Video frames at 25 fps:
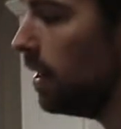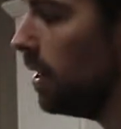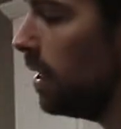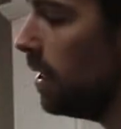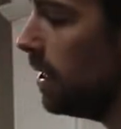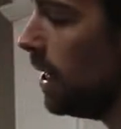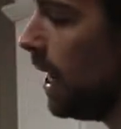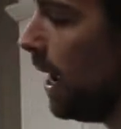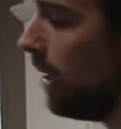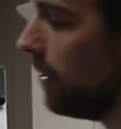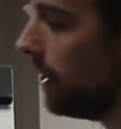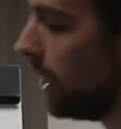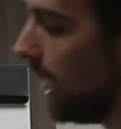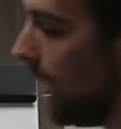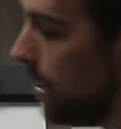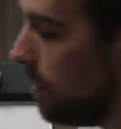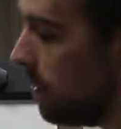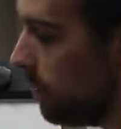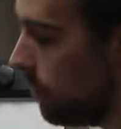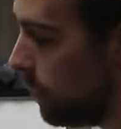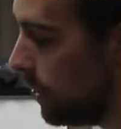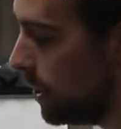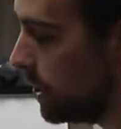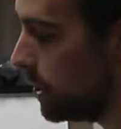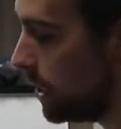Now, the game
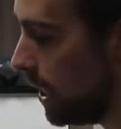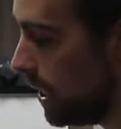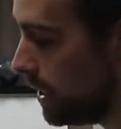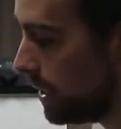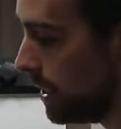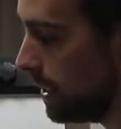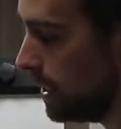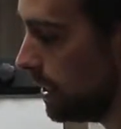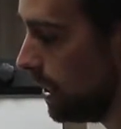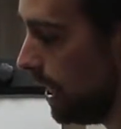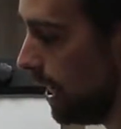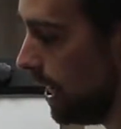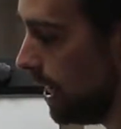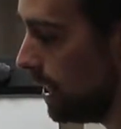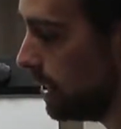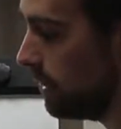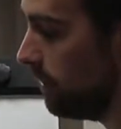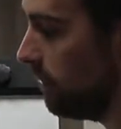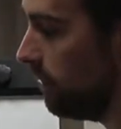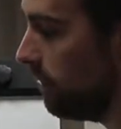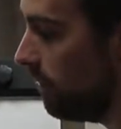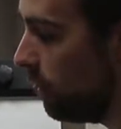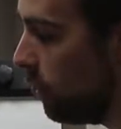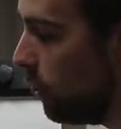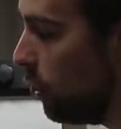of bridge, as I say, is a
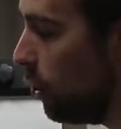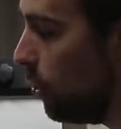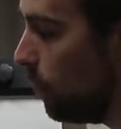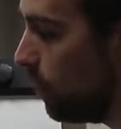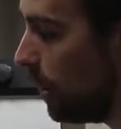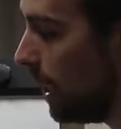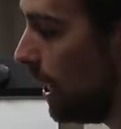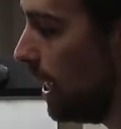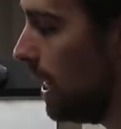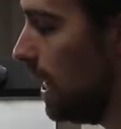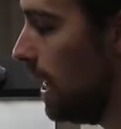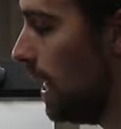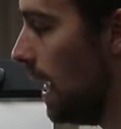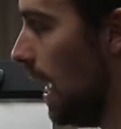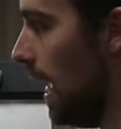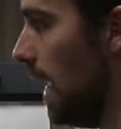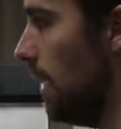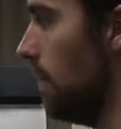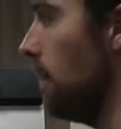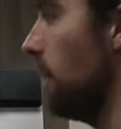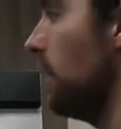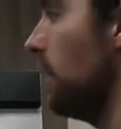4-player game.